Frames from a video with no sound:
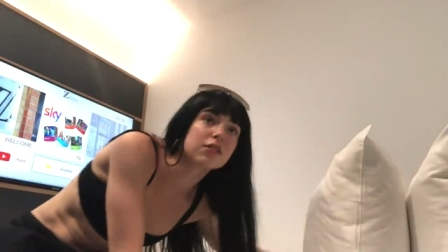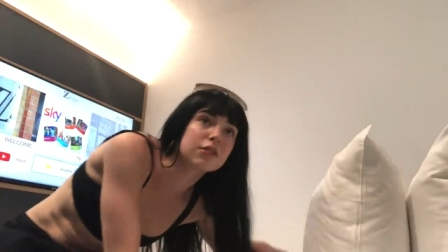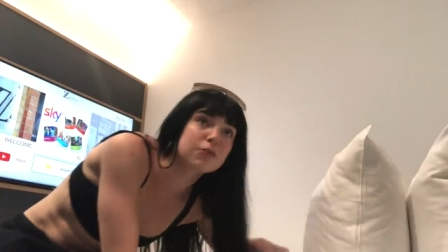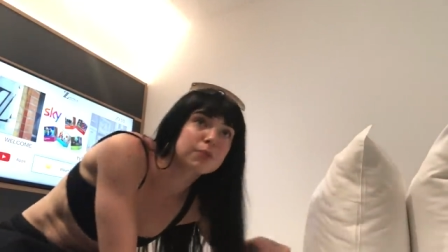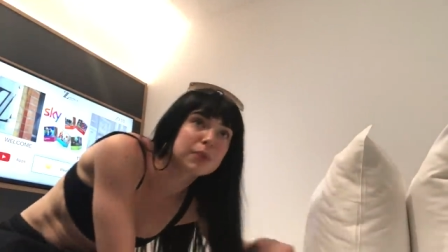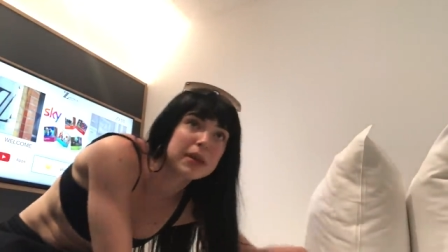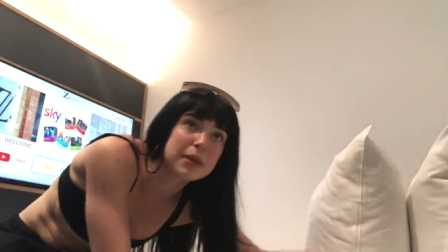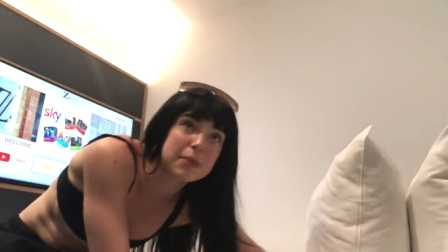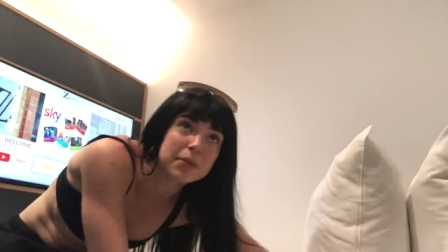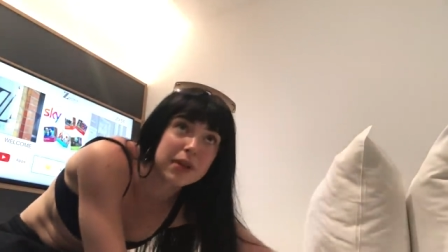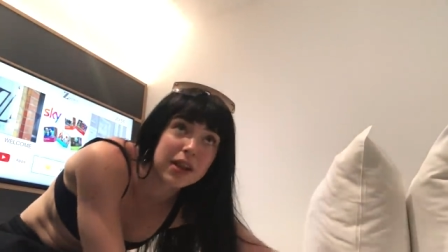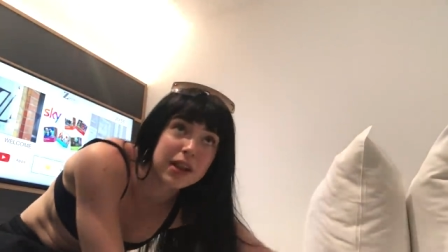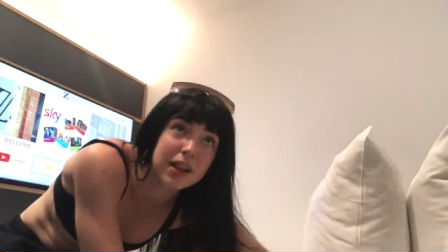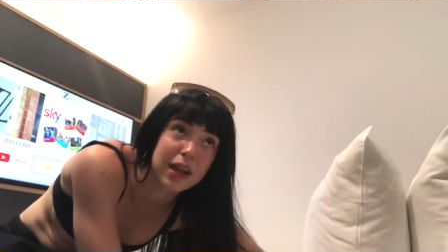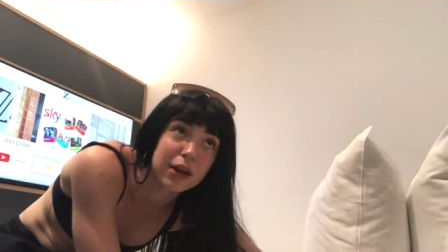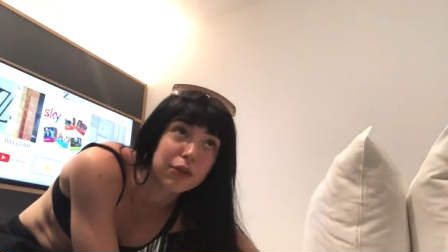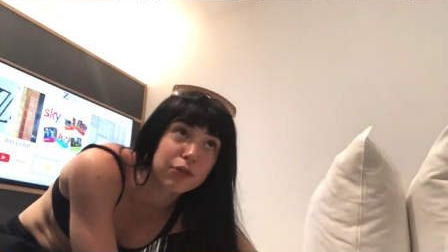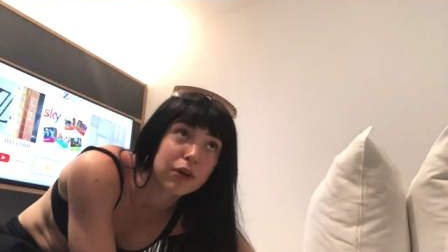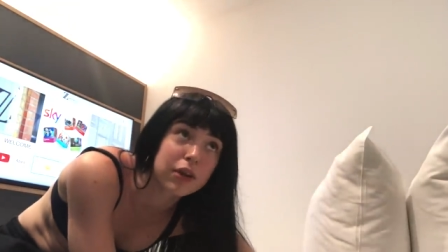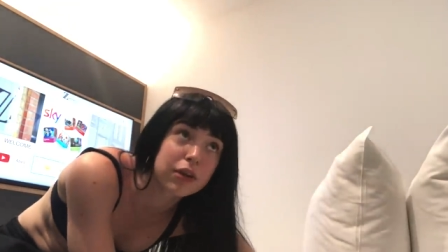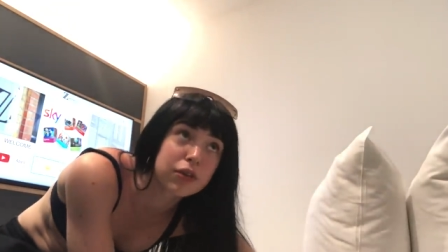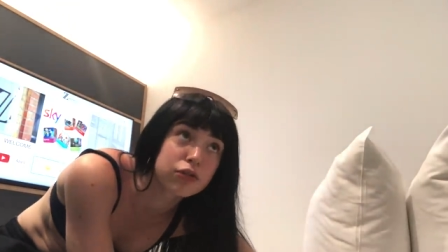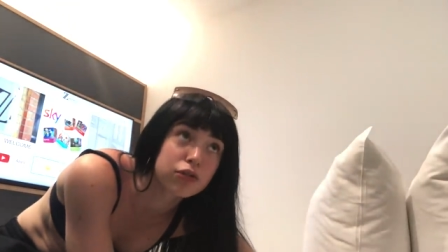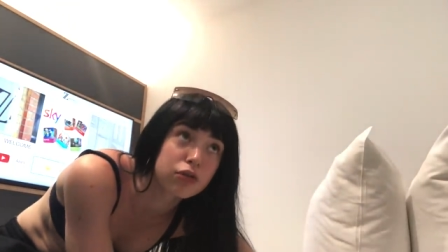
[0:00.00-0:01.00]
people in that
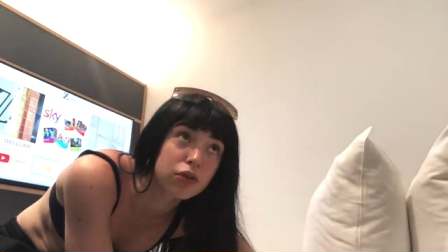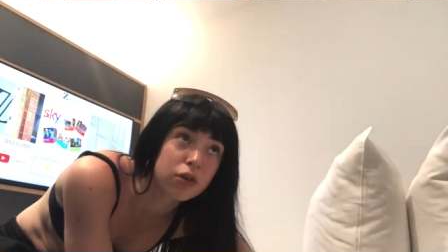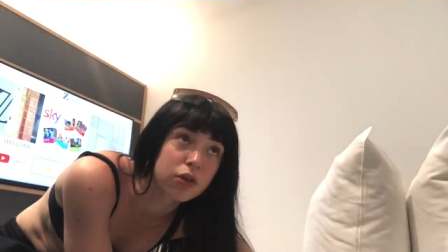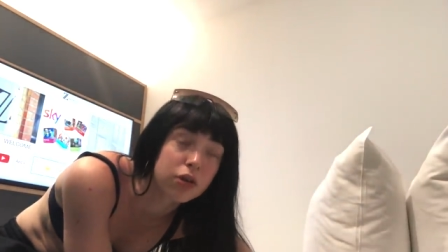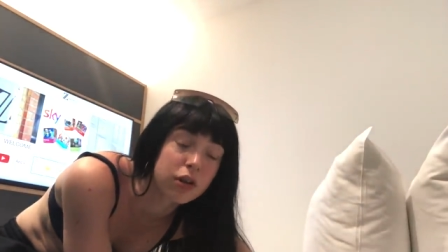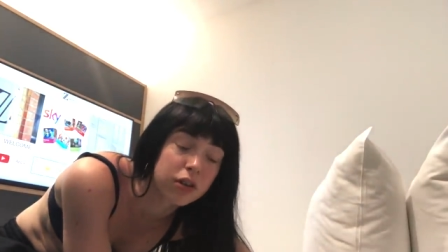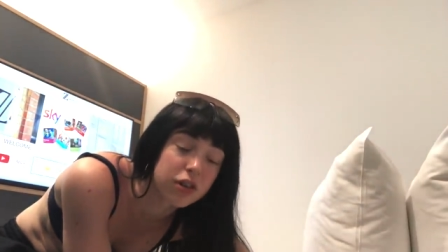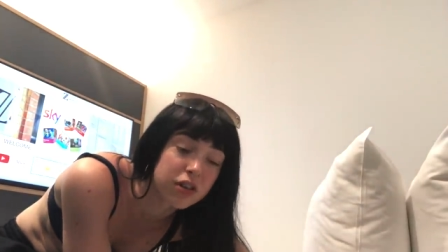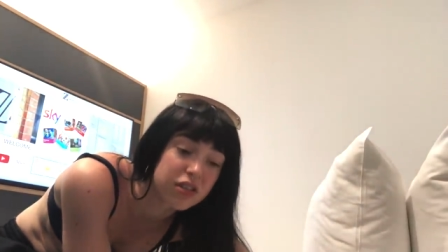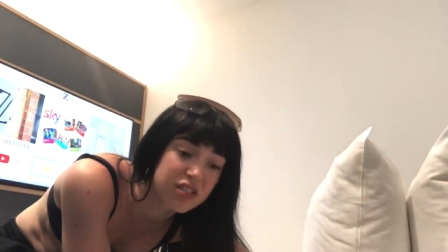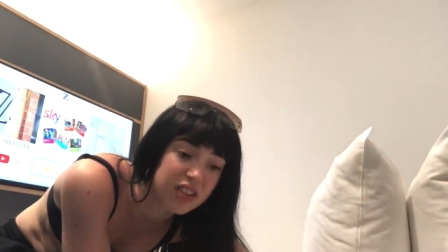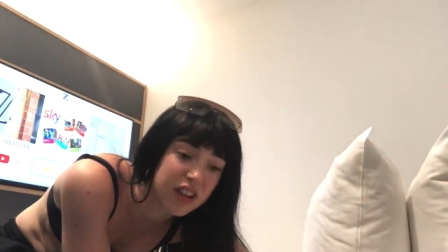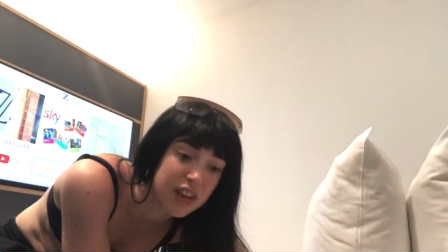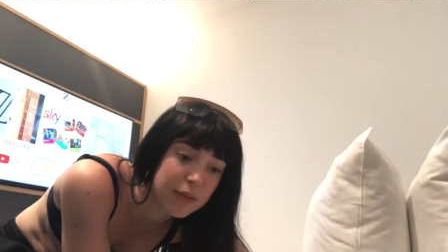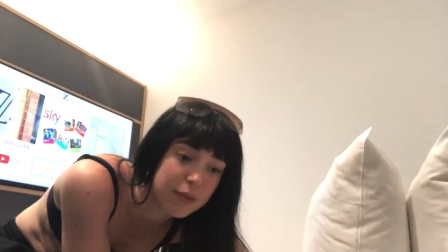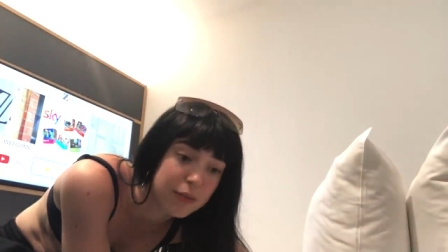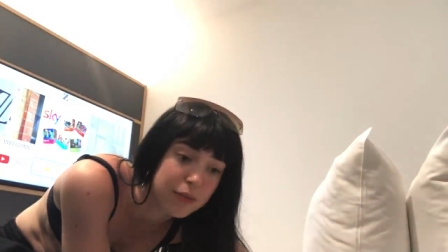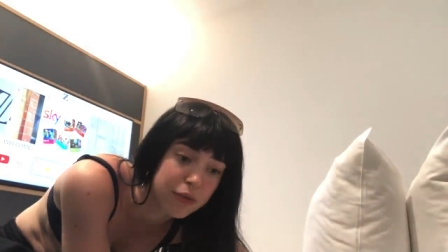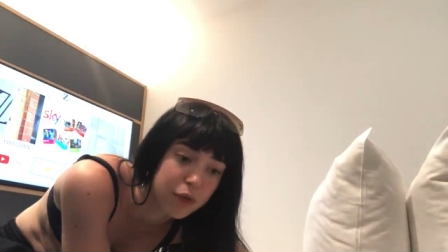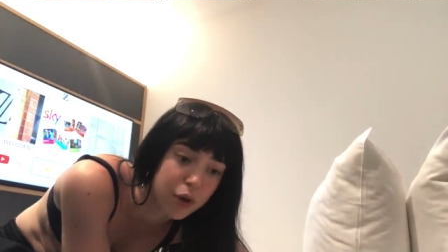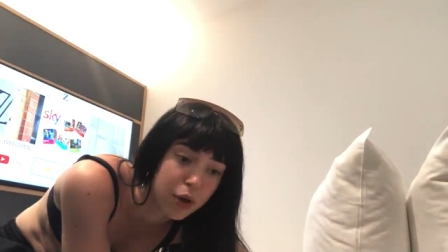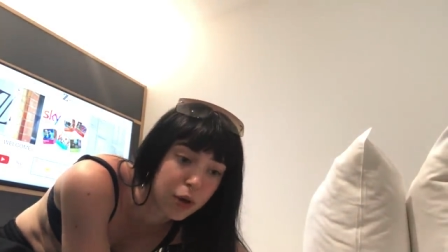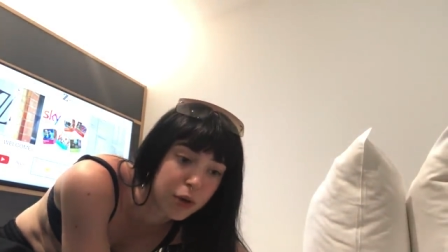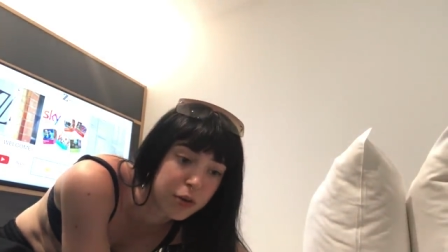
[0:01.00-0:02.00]
restaurant on the same
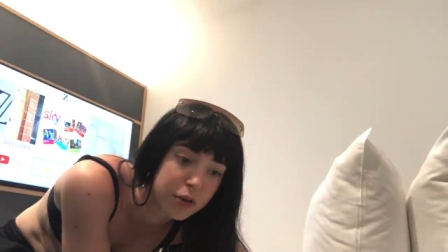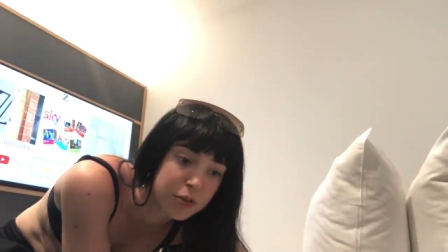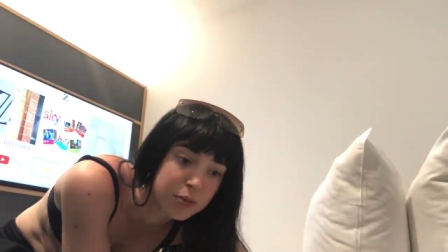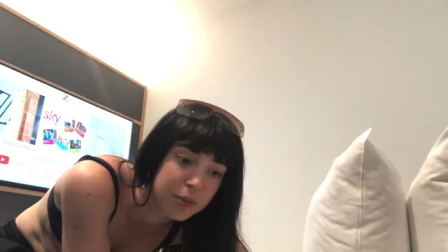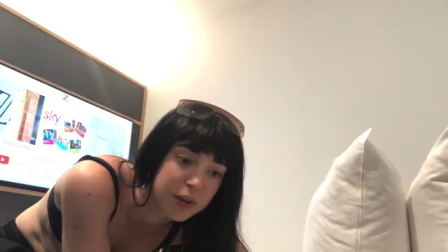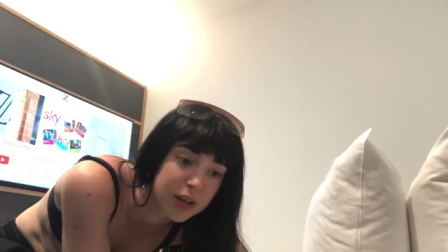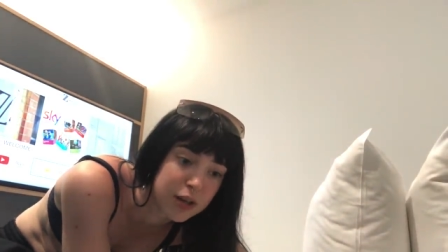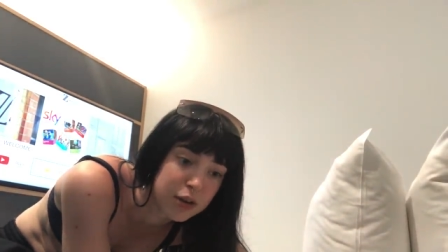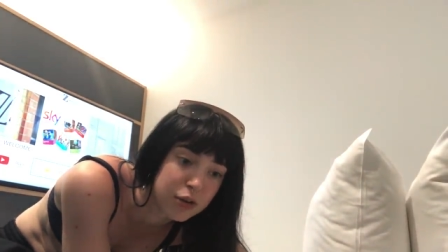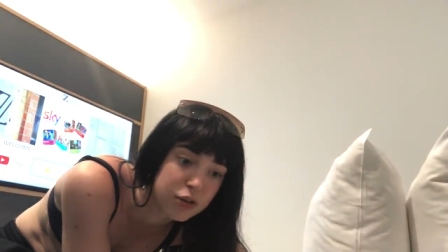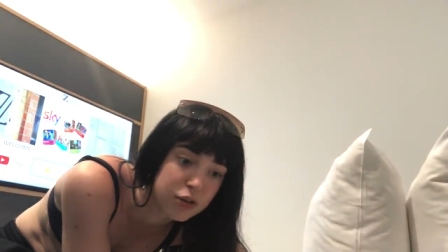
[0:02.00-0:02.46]
floor as me who